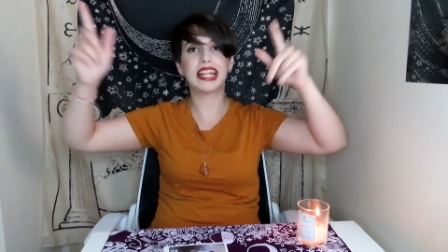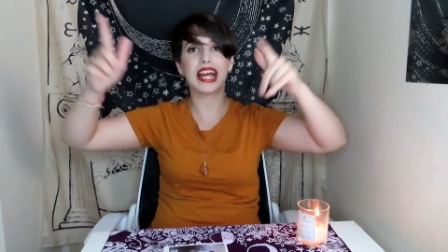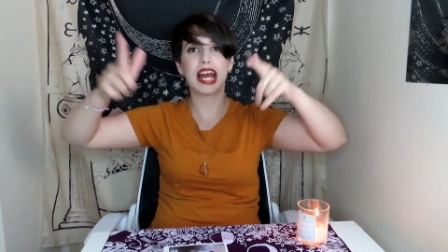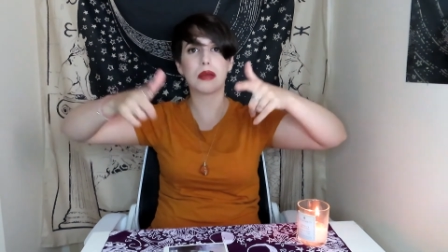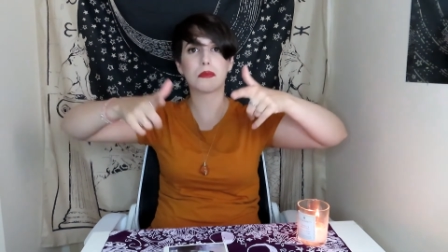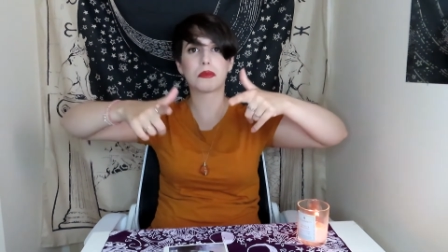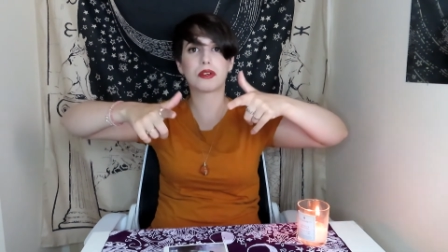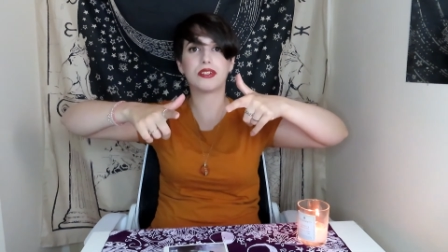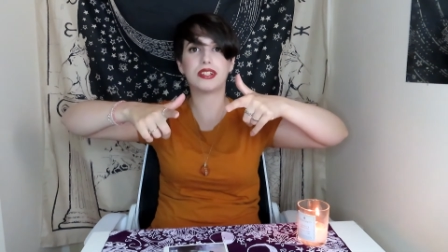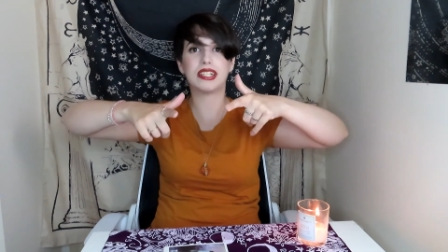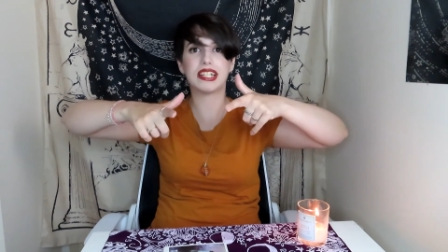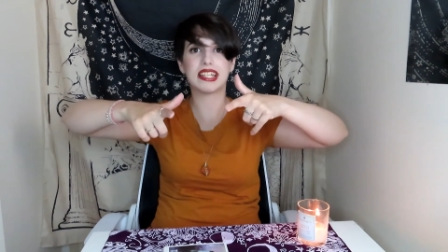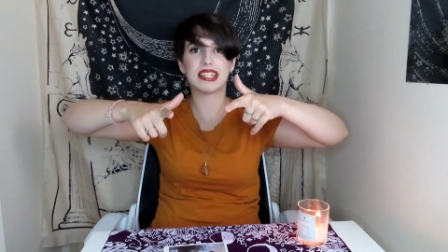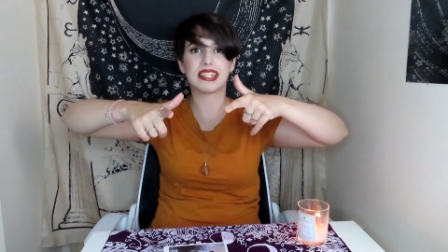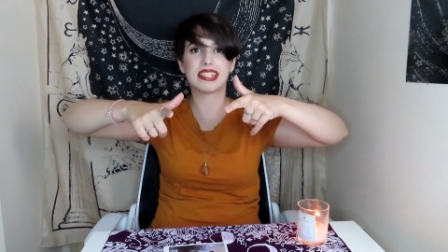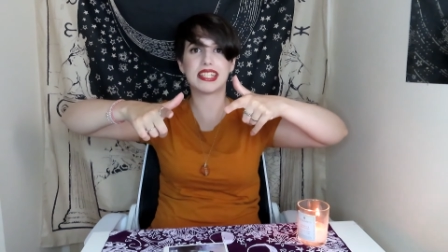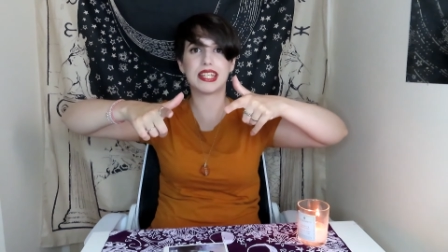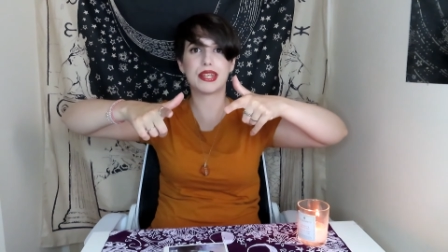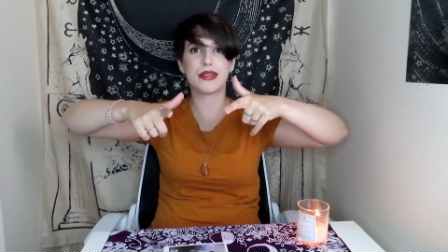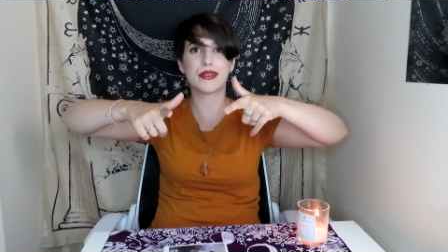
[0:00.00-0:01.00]
I'm gonna
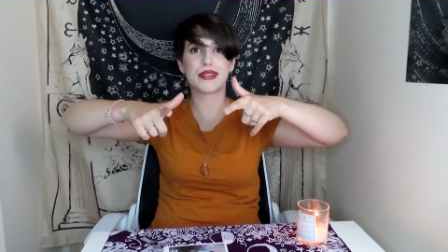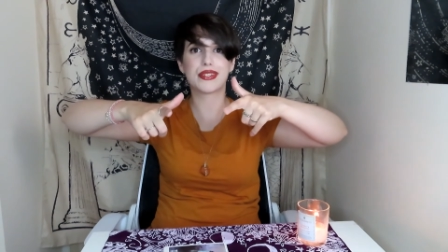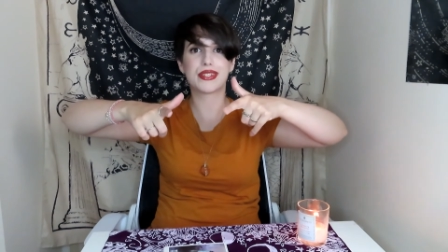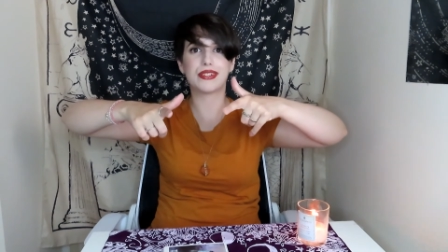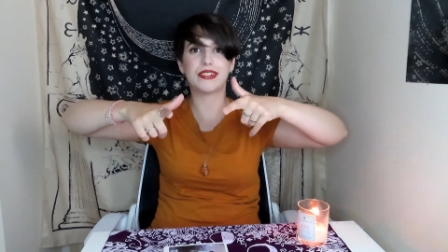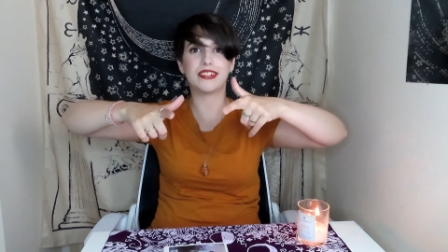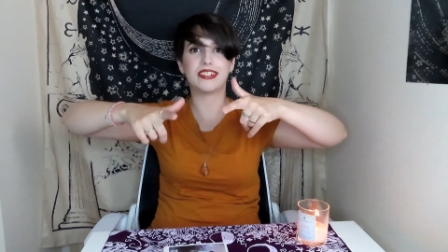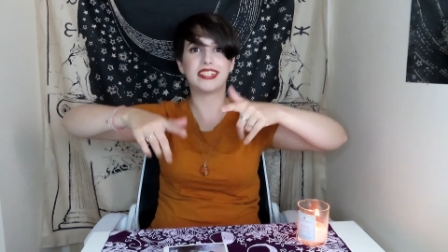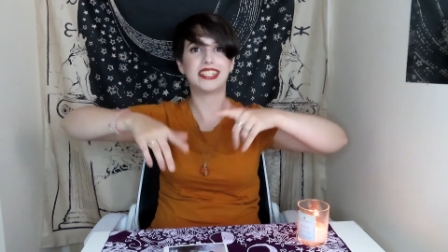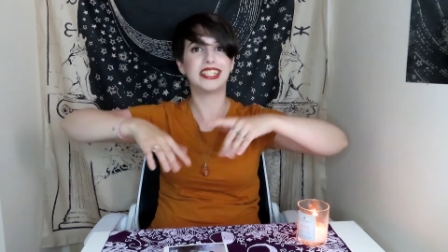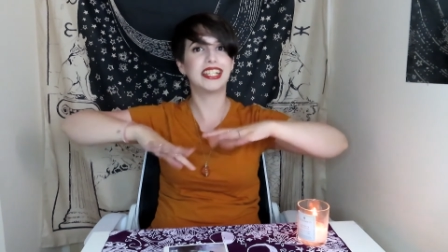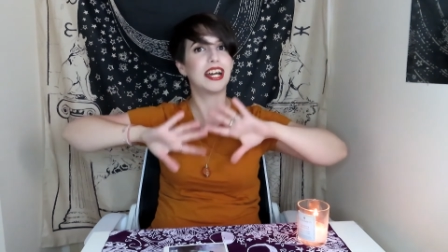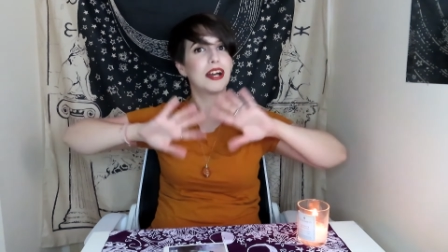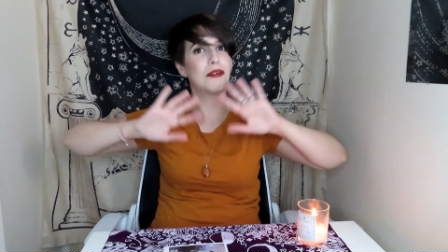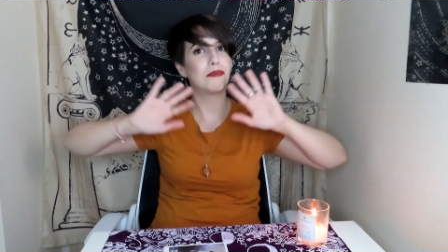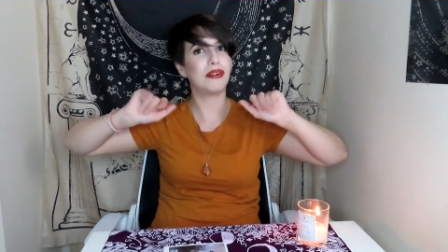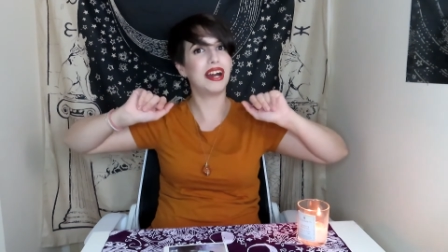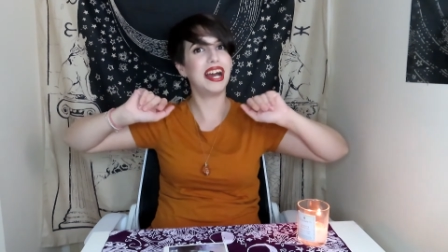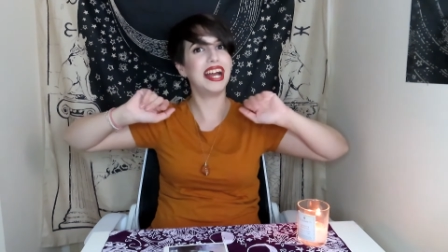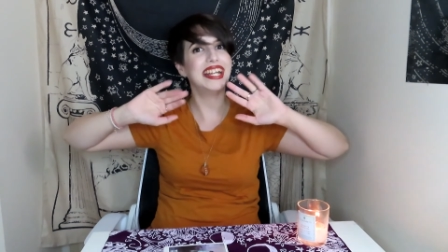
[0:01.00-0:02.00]
see you soon.
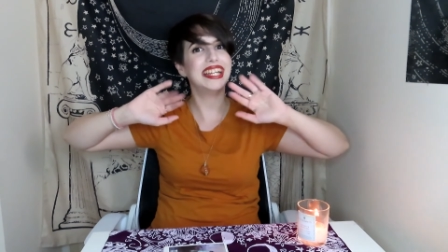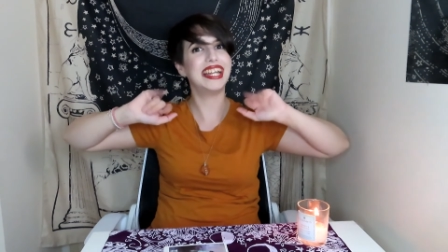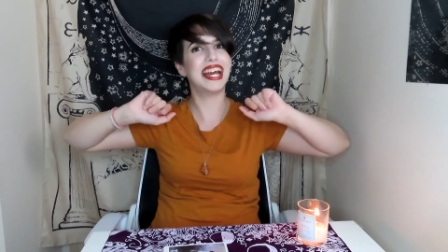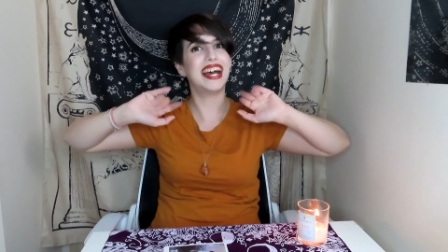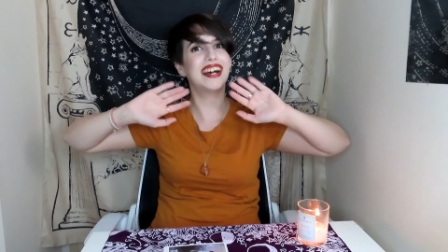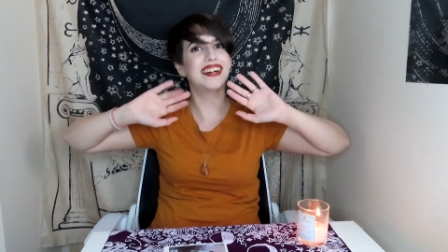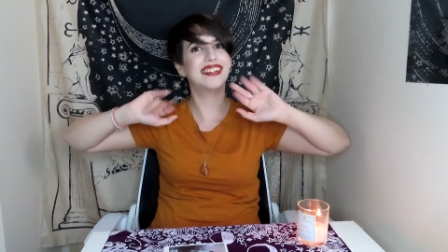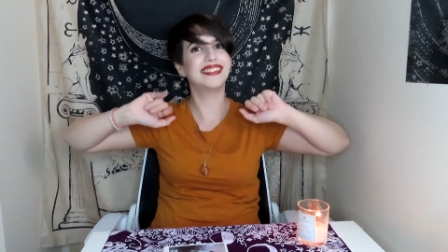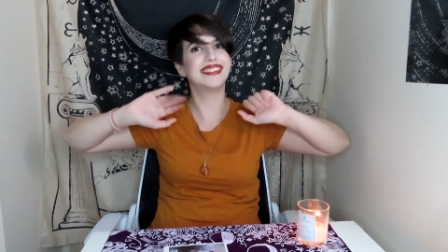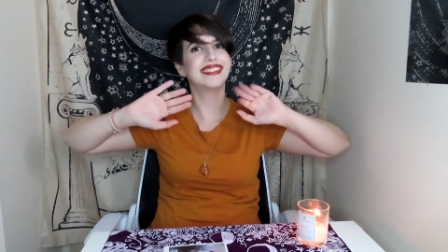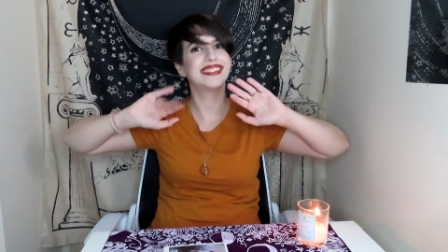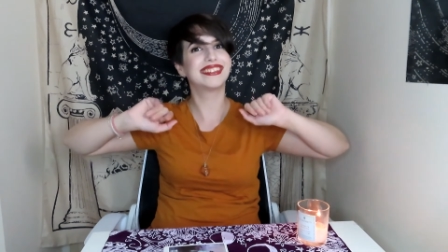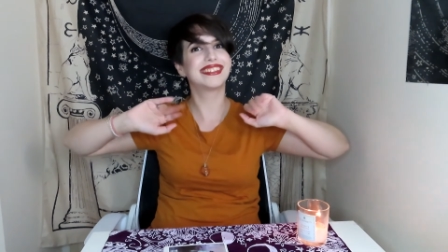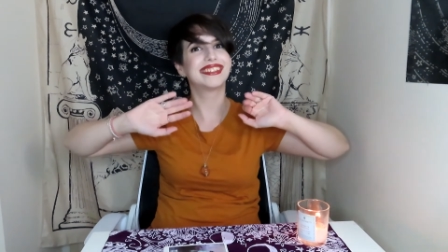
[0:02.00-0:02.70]
Bye now.